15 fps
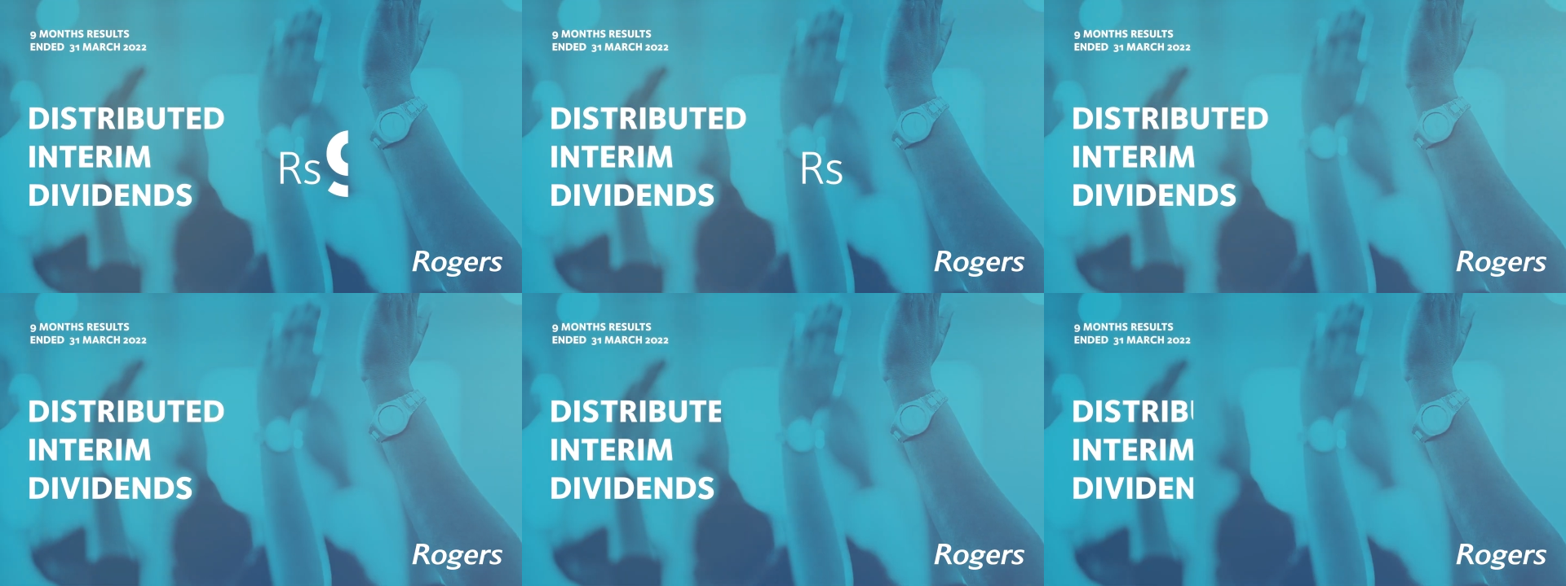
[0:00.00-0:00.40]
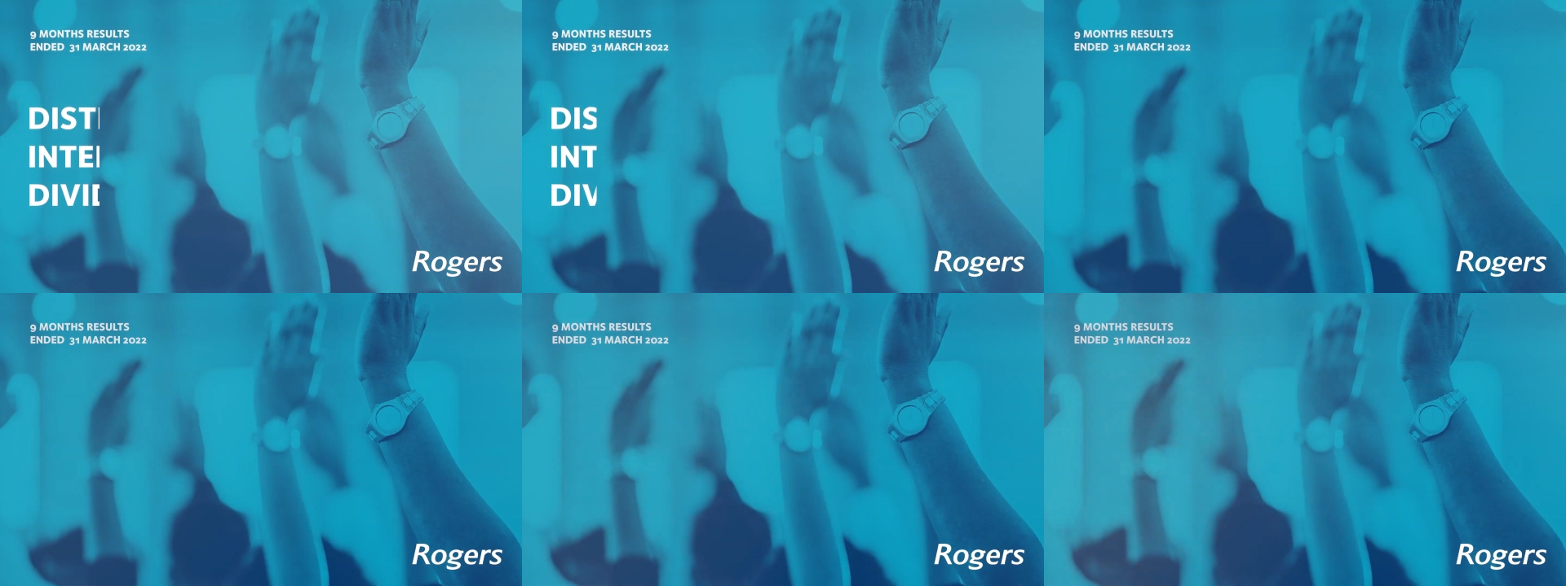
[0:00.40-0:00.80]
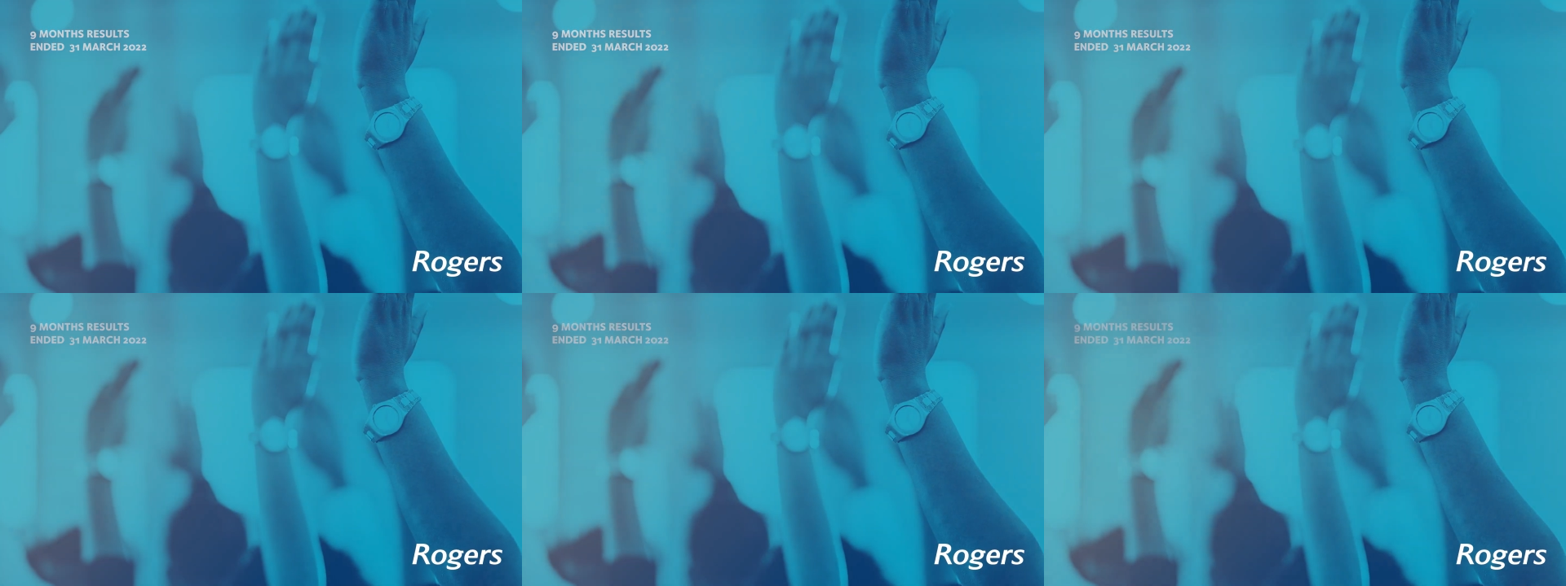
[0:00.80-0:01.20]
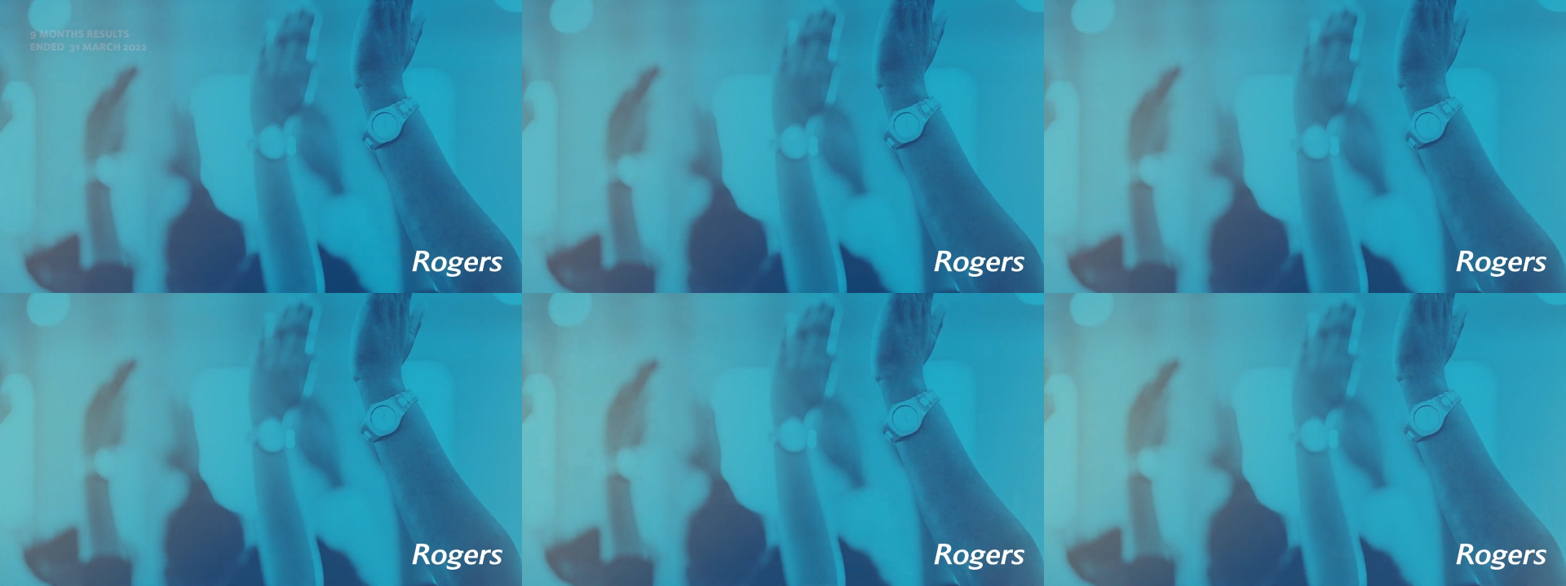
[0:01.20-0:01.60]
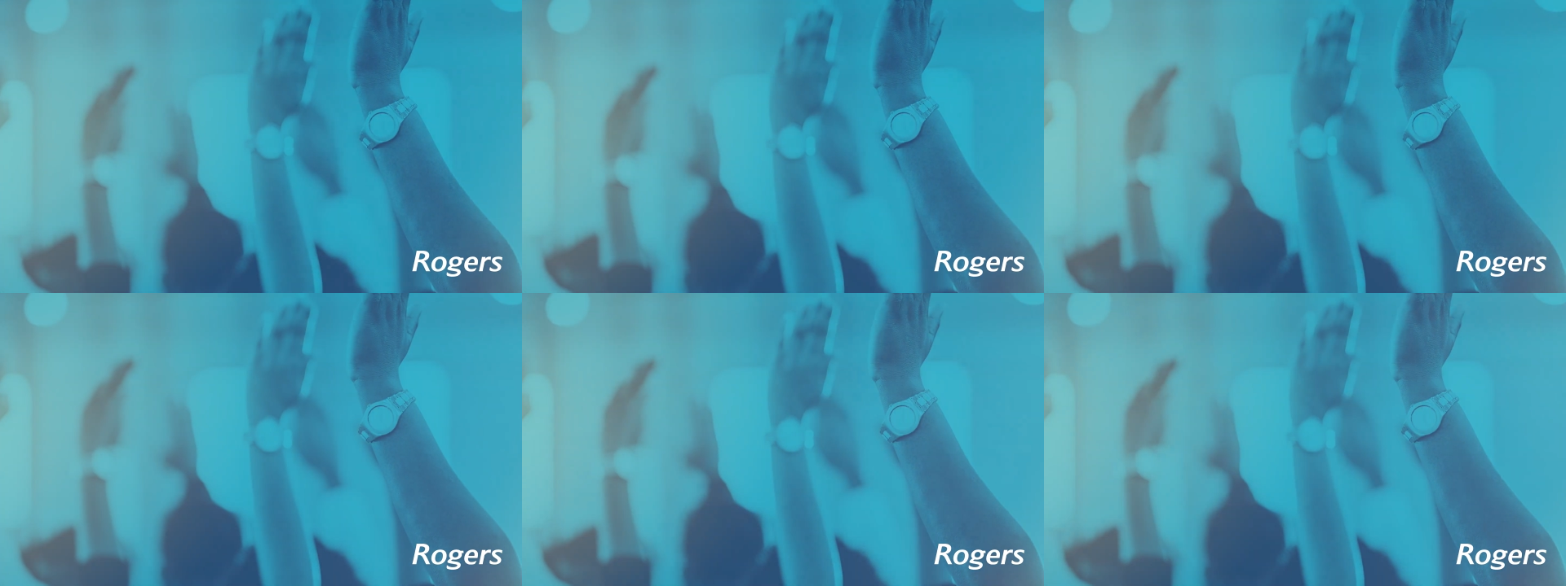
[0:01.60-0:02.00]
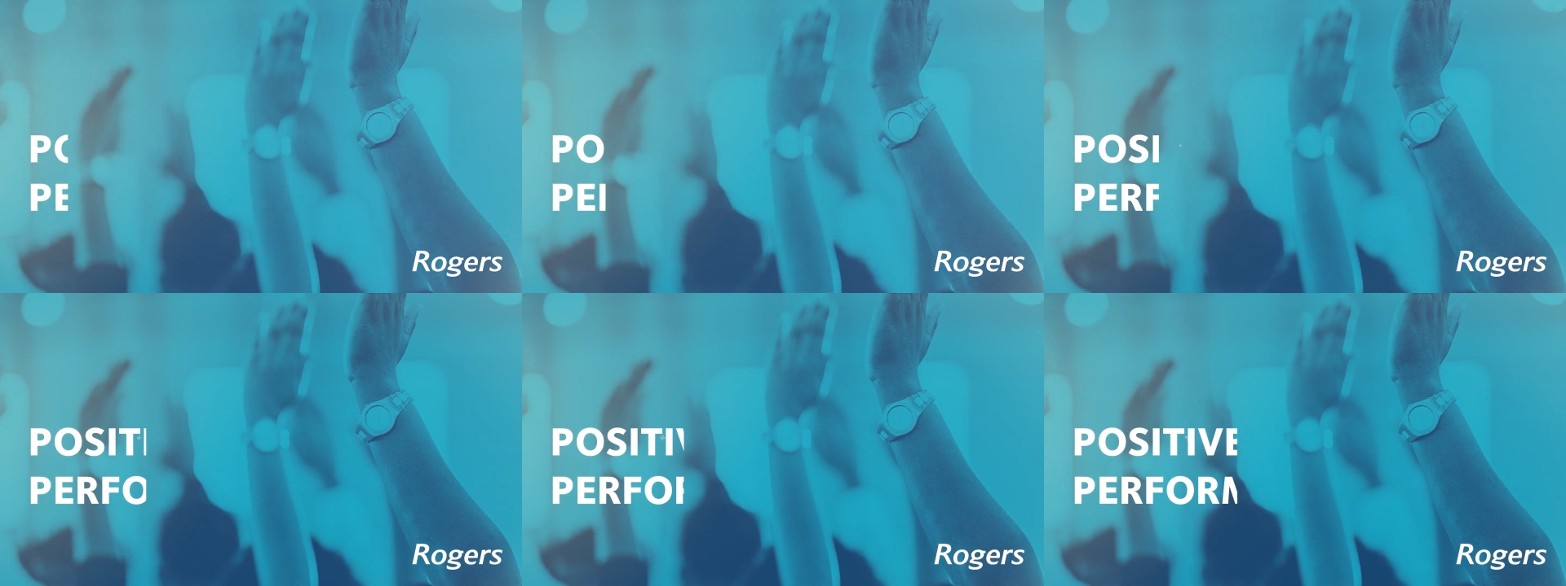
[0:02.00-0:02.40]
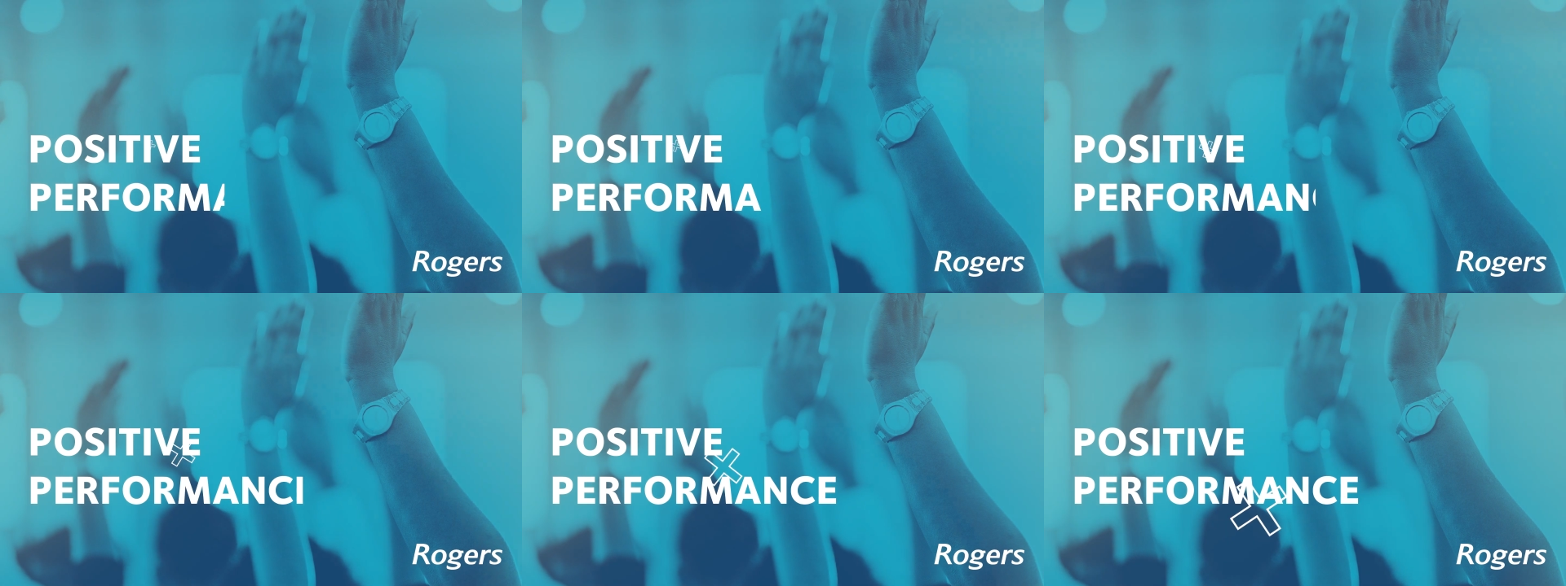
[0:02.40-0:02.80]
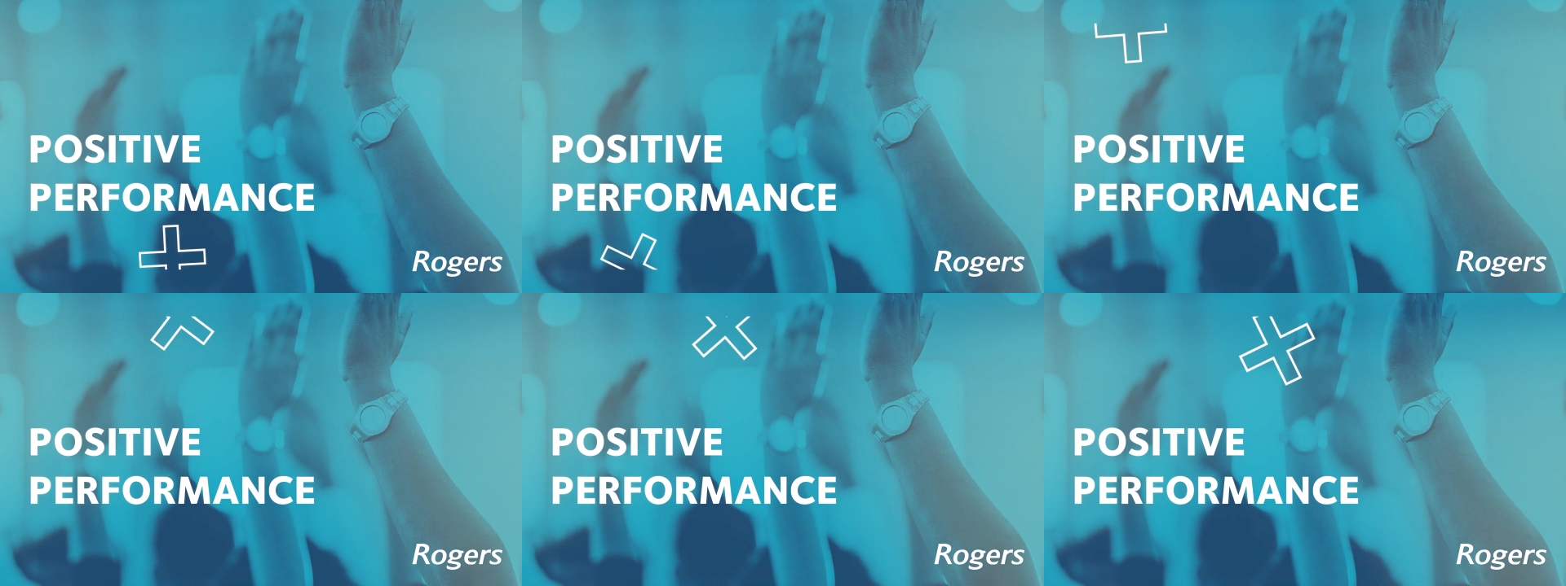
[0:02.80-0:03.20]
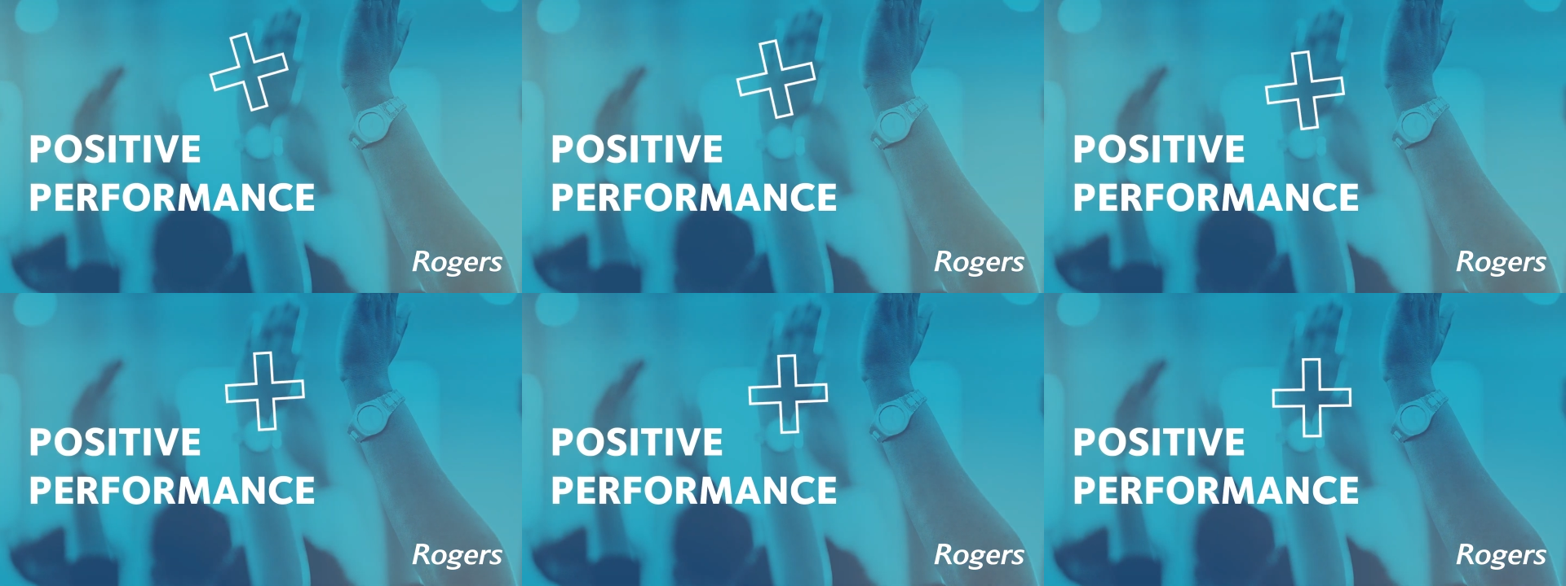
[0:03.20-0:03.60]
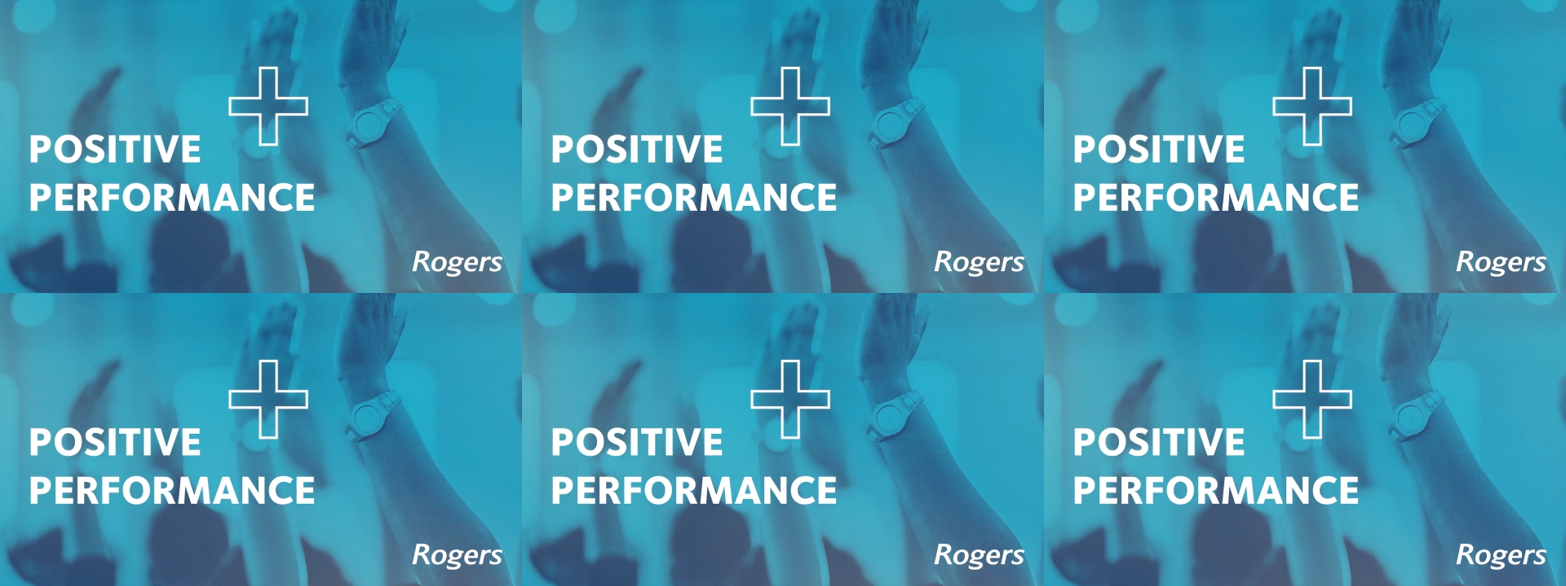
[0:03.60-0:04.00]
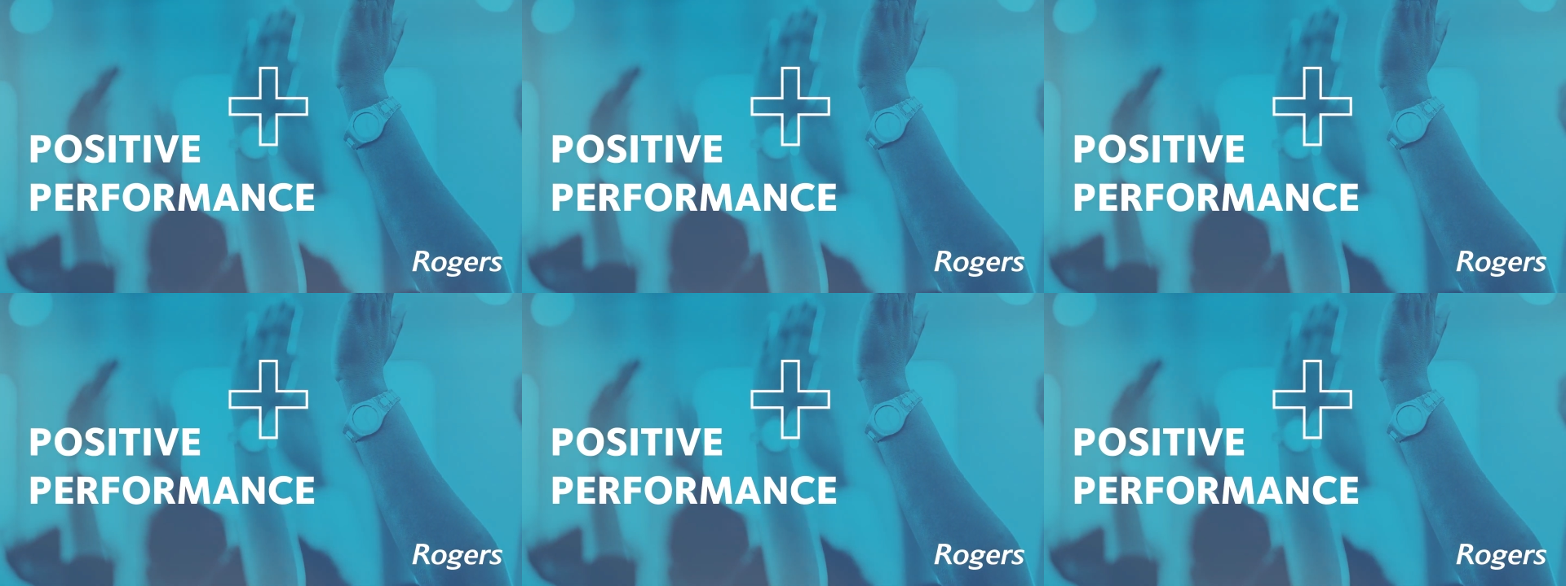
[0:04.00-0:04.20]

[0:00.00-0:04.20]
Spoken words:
No face is visible, so there are no lips to read.